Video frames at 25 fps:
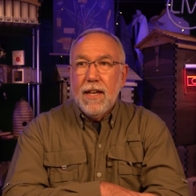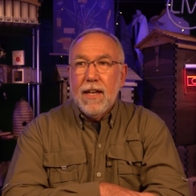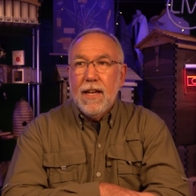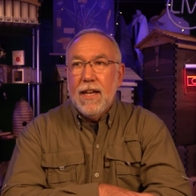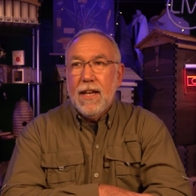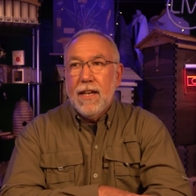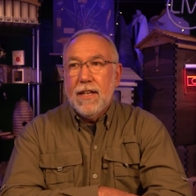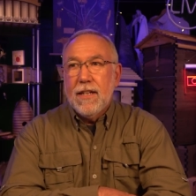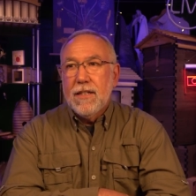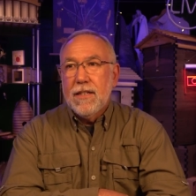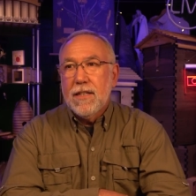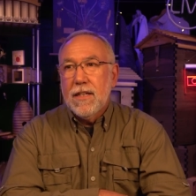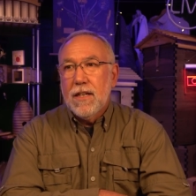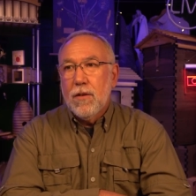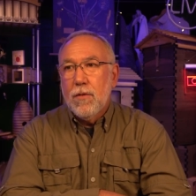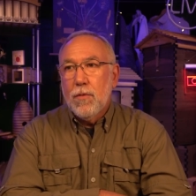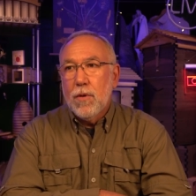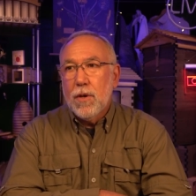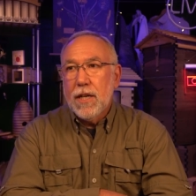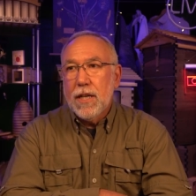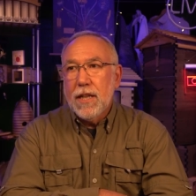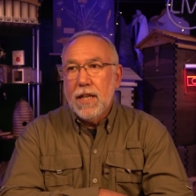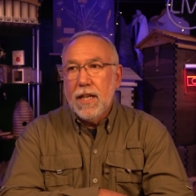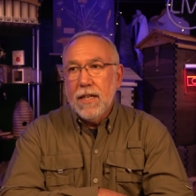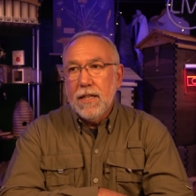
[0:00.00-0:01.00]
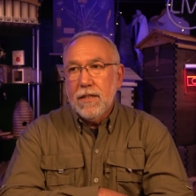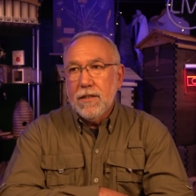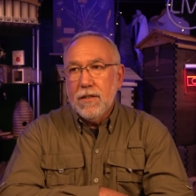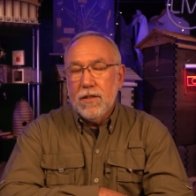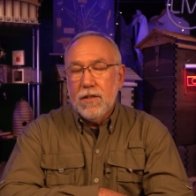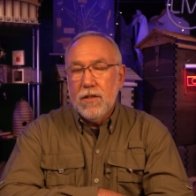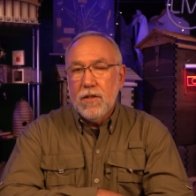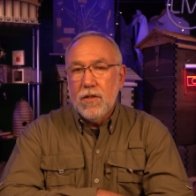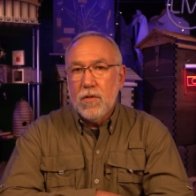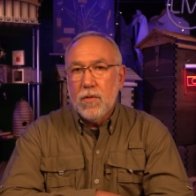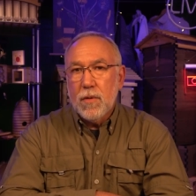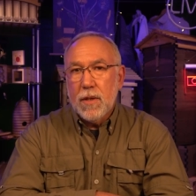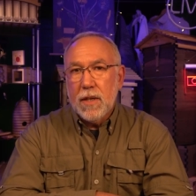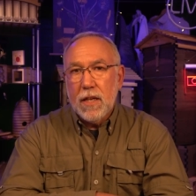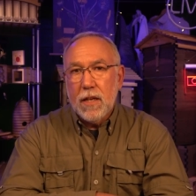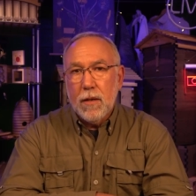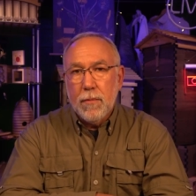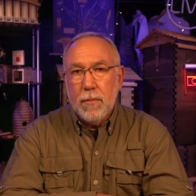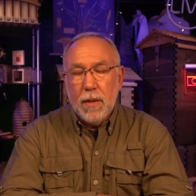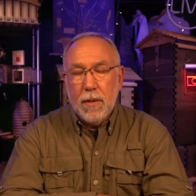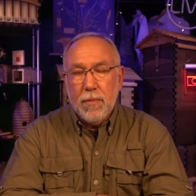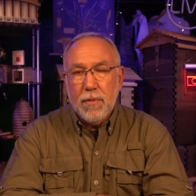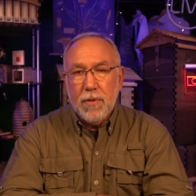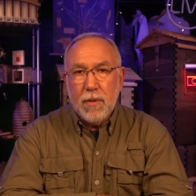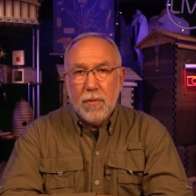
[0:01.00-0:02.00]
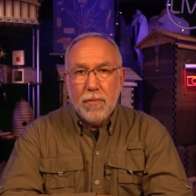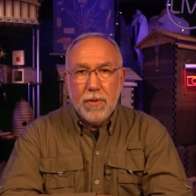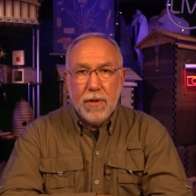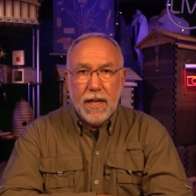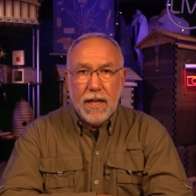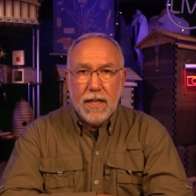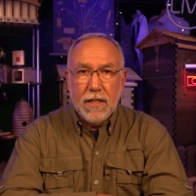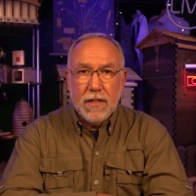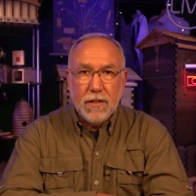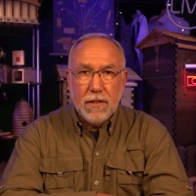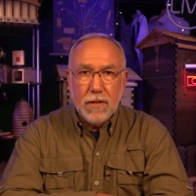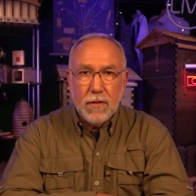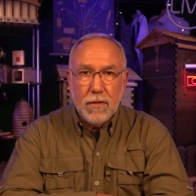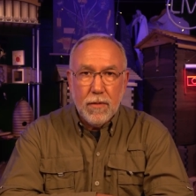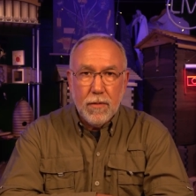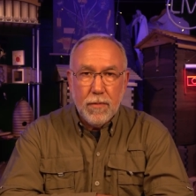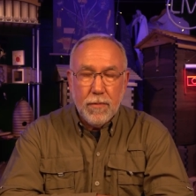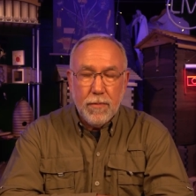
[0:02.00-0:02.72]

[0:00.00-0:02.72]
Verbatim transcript: And uh, what I like to do is when I come up with a practical